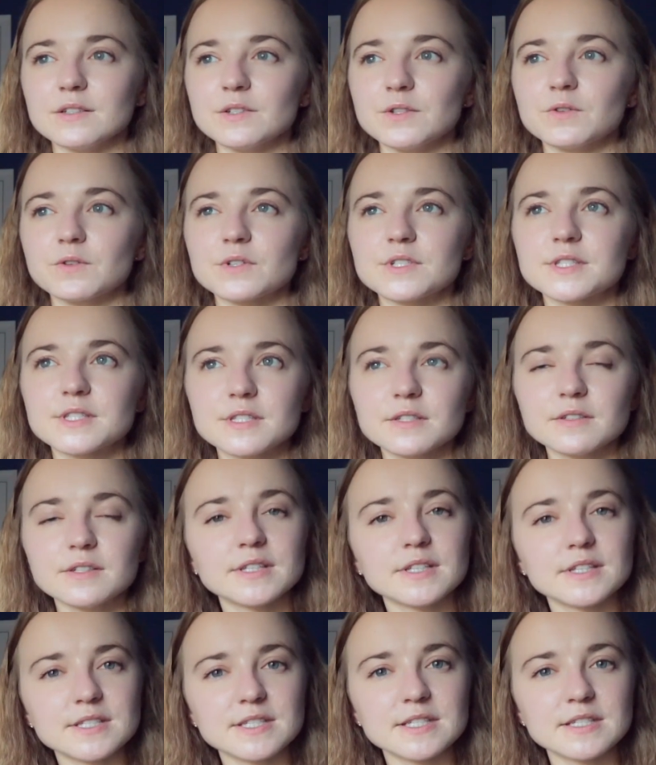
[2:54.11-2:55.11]
you're still in
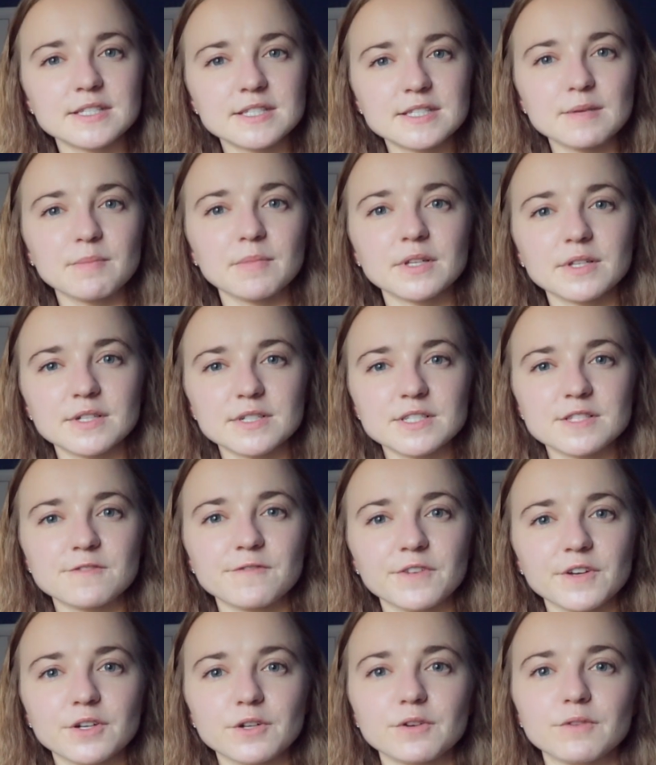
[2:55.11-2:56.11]
this similar
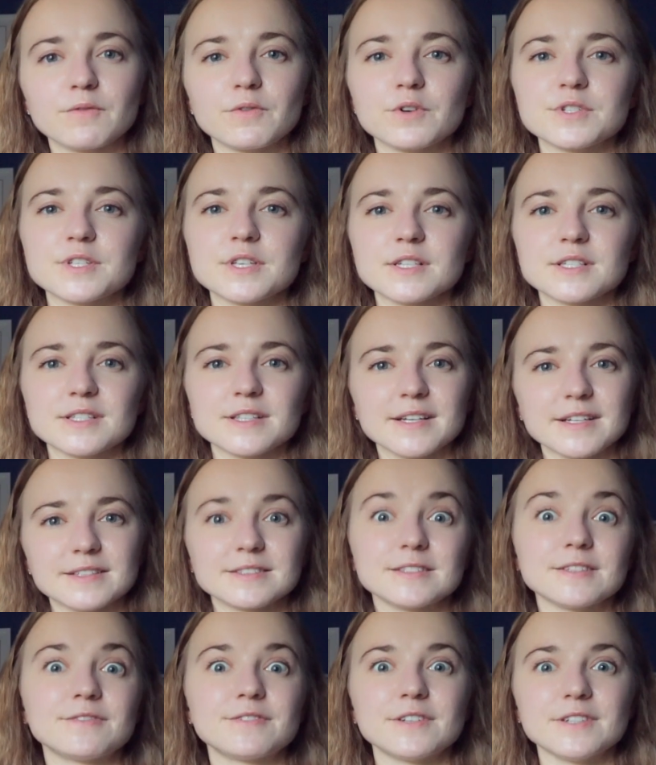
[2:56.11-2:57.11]
sphere versus
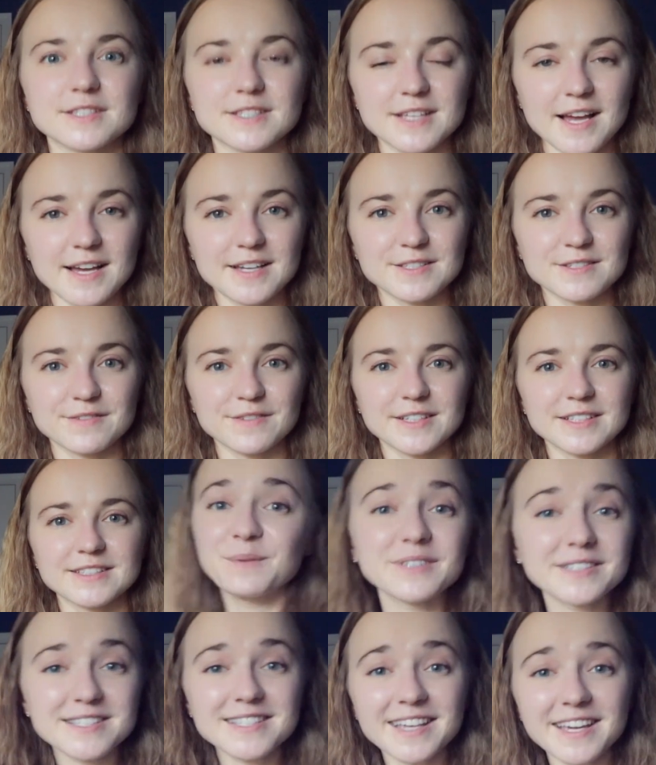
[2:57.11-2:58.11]
different sides of it.
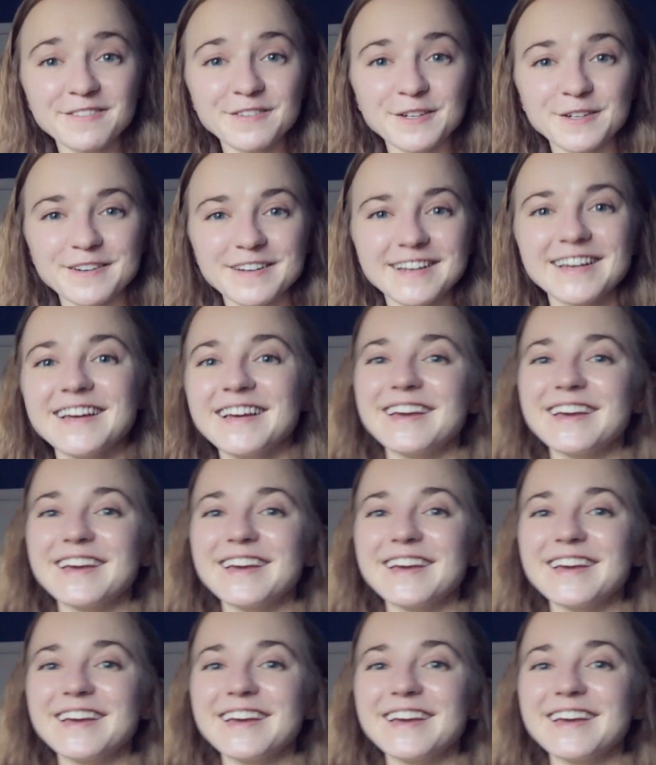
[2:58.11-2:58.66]
What does it give you?